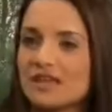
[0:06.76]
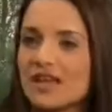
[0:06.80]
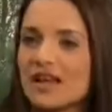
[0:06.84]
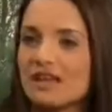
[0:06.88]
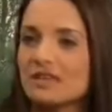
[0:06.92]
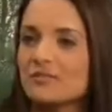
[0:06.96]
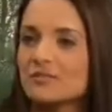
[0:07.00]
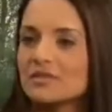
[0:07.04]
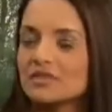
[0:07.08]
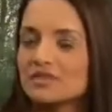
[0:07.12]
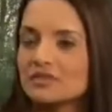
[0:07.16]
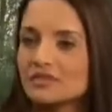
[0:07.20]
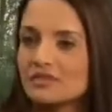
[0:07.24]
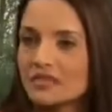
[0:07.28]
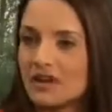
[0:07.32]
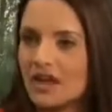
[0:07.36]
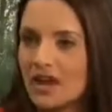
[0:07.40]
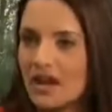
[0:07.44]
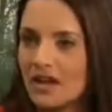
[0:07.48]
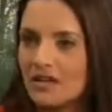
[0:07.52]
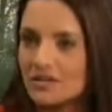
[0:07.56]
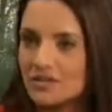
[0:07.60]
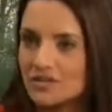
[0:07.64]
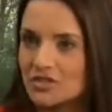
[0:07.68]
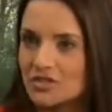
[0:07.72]
the element of
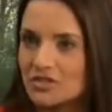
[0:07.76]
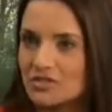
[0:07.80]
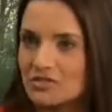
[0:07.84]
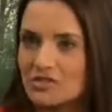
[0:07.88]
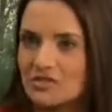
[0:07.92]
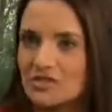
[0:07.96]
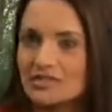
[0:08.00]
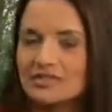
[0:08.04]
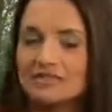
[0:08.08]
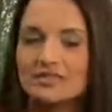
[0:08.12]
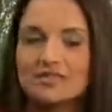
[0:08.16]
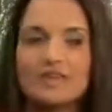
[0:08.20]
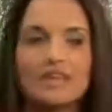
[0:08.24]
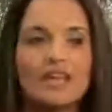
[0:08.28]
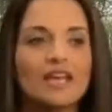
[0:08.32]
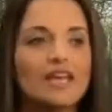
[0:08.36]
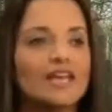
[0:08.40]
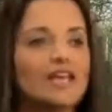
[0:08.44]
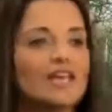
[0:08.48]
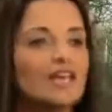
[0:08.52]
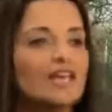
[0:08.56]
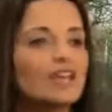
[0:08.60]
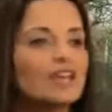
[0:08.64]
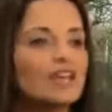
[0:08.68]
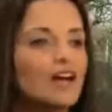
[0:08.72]
consciousness
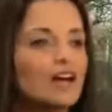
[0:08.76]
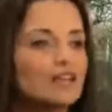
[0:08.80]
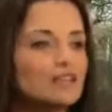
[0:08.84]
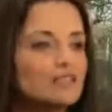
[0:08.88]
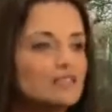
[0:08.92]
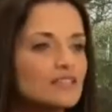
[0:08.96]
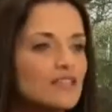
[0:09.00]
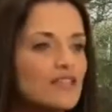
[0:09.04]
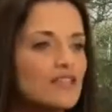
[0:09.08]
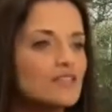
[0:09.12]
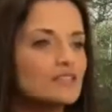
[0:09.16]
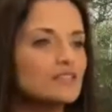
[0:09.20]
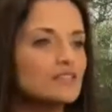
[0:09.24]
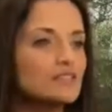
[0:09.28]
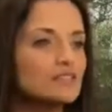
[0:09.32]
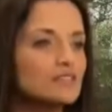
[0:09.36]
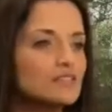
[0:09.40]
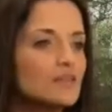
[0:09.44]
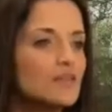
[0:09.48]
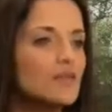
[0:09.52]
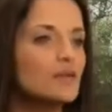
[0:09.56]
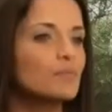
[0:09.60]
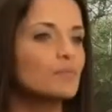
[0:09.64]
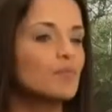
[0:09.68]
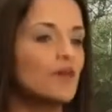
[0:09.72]
in our day to
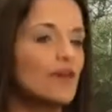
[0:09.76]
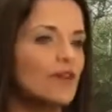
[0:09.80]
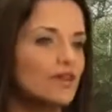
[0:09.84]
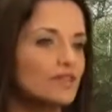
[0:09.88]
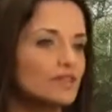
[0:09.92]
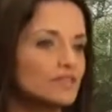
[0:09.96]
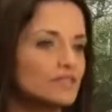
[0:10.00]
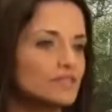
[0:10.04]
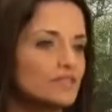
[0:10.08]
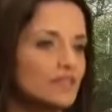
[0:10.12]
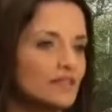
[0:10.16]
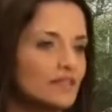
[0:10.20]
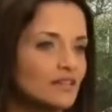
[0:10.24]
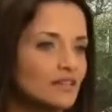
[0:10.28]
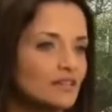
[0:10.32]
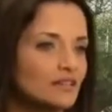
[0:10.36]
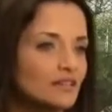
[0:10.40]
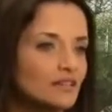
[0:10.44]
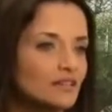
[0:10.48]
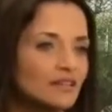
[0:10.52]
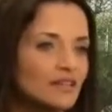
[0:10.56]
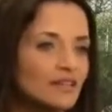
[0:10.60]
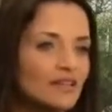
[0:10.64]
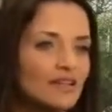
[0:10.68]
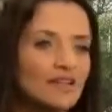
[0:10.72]
day parenting?
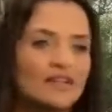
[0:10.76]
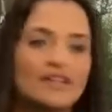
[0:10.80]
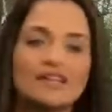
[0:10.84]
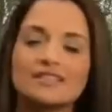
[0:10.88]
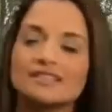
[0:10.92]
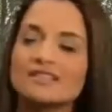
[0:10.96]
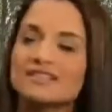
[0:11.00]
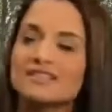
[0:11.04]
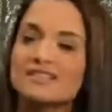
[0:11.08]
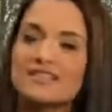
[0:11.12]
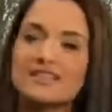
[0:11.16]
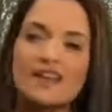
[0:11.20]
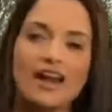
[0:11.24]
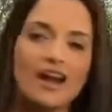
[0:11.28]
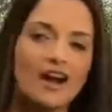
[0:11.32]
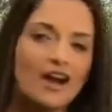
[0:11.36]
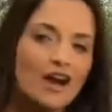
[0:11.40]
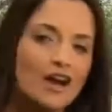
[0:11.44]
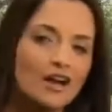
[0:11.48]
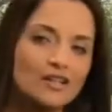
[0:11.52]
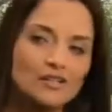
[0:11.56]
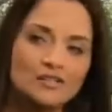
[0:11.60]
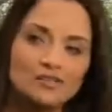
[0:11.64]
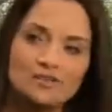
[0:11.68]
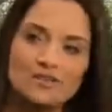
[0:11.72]
It is an
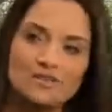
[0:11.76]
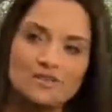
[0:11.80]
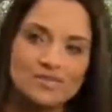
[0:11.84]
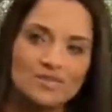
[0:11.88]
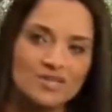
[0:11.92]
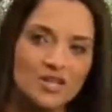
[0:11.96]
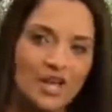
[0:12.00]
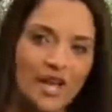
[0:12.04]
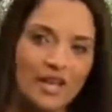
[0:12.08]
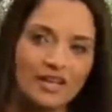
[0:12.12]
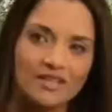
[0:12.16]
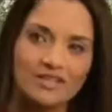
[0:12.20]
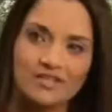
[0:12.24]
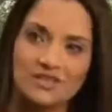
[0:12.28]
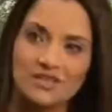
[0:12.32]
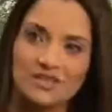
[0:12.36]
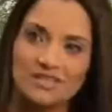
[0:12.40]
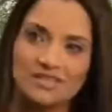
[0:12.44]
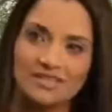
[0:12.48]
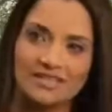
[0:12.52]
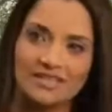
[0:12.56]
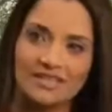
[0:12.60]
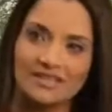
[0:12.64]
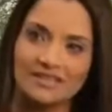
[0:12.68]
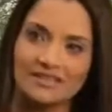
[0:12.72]
arduous challenge
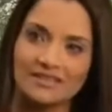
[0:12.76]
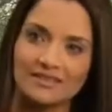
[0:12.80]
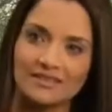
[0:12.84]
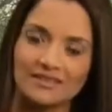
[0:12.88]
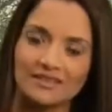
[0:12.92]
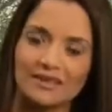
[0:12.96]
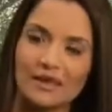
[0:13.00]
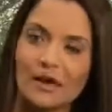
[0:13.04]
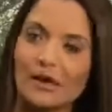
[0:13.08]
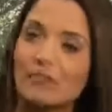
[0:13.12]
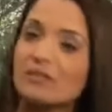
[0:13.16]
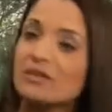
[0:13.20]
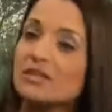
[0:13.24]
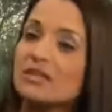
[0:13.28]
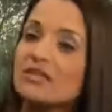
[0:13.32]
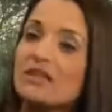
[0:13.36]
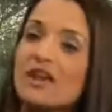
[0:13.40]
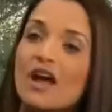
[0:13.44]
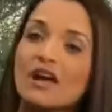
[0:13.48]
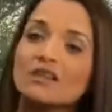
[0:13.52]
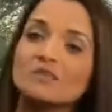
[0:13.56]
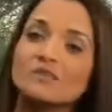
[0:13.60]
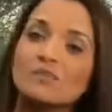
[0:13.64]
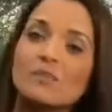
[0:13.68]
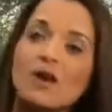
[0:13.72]
indeed, but
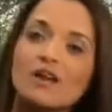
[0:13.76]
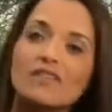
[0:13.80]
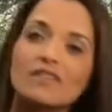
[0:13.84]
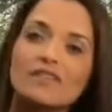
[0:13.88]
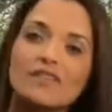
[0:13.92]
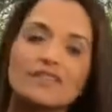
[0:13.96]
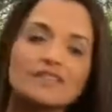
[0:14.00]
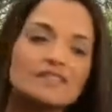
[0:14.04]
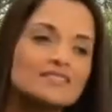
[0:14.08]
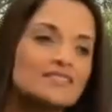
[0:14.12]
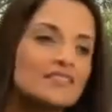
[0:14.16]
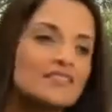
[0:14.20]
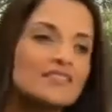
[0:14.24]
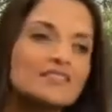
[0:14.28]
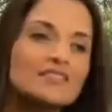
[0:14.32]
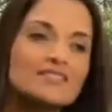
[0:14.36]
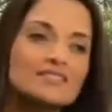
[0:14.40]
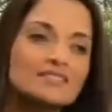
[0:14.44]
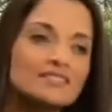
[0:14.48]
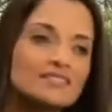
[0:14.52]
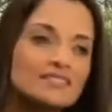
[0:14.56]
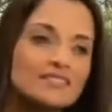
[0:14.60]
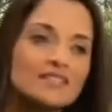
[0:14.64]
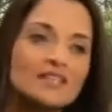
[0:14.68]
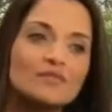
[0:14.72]
not one that is
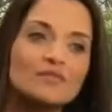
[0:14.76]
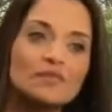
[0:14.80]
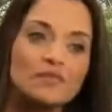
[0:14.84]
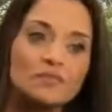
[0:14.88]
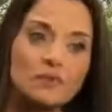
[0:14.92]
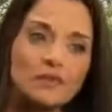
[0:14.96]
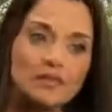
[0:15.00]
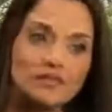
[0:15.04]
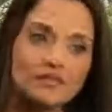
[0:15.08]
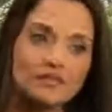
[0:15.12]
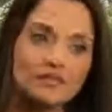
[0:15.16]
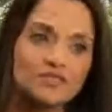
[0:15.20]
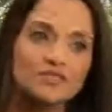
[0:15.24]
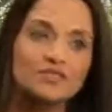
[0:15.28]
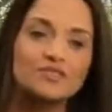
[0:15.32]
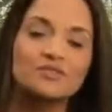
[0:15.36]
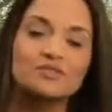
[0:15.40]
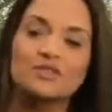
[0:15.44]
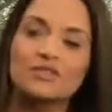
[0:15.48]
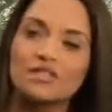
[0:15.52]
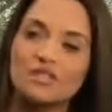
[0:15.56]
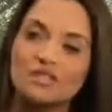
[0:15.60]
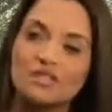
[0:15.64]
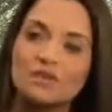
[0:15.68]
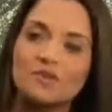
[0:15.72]
inconceivable
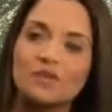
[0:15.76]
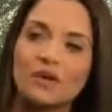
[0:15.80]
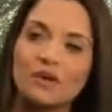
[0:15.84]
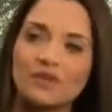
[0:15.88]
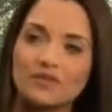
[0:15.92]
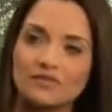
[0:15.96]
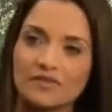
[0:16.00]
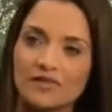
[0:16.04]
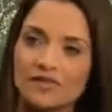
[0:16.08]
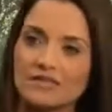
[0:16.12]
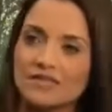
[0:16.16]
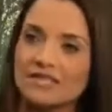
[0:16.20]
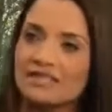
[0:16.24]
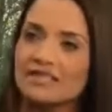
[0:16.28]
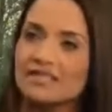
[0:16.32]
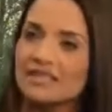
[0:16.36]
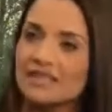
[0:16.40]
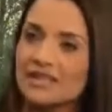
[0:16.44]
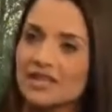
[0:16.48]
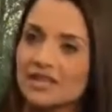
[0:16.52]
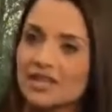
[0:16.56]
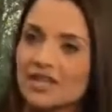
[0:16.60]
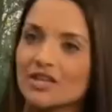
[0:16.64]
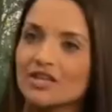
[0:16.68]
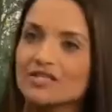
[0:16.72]
to each one of us
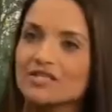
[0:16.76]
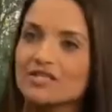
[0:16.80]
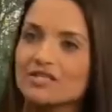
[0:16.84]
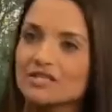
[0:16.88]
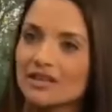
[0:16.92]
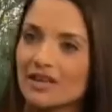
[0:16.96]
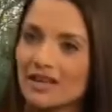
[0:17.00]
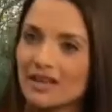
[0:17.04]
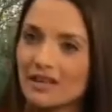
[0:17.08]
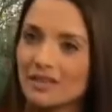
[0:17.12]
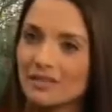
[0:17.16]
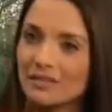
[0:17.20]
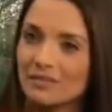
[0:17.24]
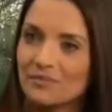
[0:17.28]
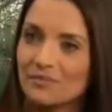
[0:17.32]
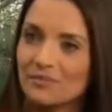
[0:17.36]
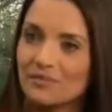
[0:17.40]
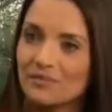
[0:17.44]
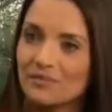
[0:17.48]
sitting here today.